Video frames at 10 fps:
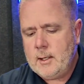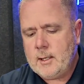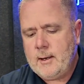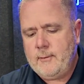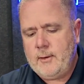
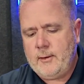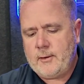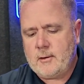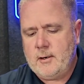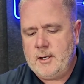given these
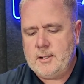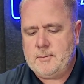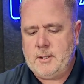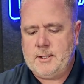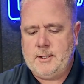are clear,
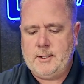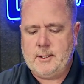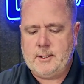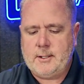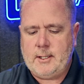it's much
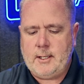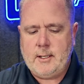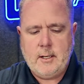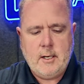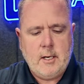easier to see.
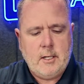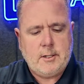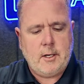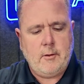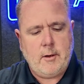
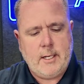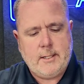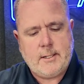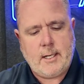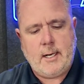So
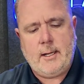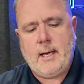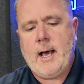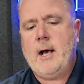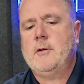inside the
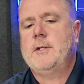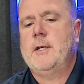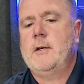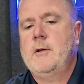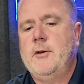
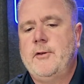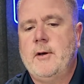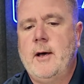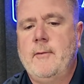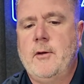housing, you
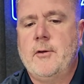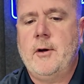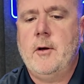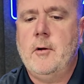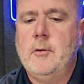still have your
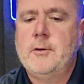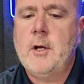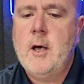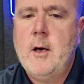3 holes,